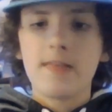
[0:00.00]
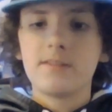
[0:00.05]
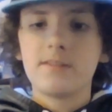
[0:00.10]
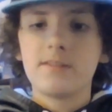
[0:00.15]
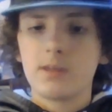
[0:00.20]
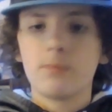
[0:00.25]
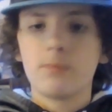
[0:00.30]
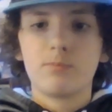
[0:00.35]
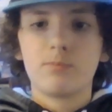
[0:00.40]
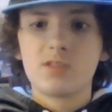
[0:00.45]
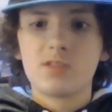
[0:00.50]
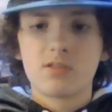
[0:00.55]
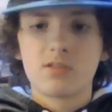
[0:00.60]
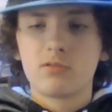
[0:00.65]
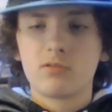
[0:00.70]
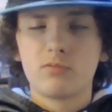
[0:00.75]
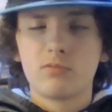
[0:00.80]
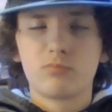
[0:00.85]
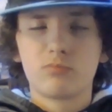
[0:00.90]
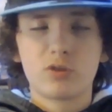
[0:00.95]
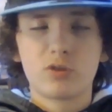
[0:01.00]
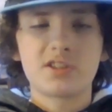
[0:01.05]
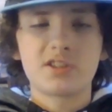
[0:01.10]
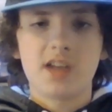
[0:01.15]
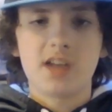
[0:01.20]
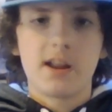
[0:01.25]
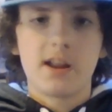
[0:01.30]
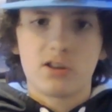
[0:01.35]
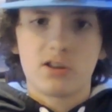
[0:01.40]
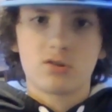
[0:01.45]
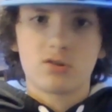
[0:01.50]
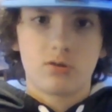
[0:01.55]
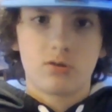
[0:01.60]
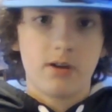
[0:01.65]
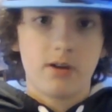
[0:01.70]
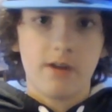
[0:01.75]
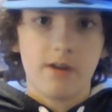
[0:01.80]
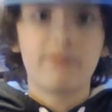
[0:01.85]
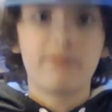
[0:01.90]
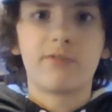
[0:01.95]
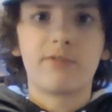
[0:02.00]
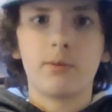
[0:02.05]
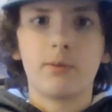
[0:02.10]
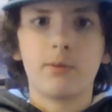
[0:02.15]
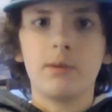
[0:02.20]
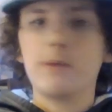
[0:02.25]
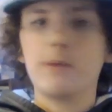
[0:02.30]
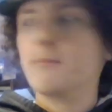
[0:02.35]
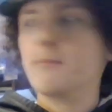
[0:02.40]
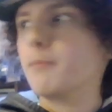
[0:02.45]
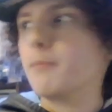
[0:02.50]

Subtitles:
the re-signings are an F for me.